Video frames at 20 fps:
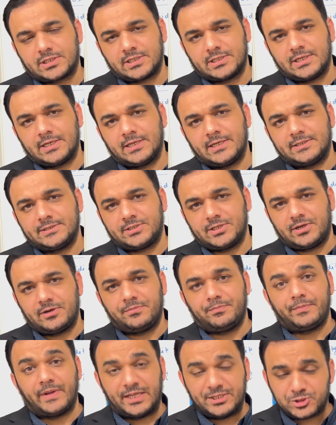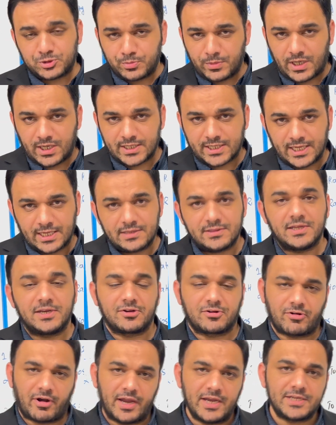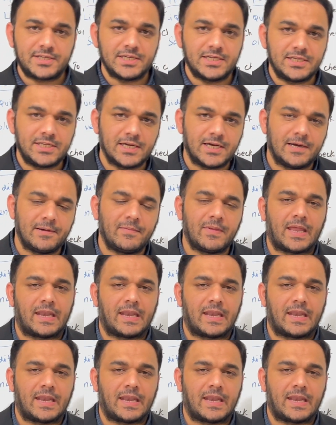their benchmarking, their criteria,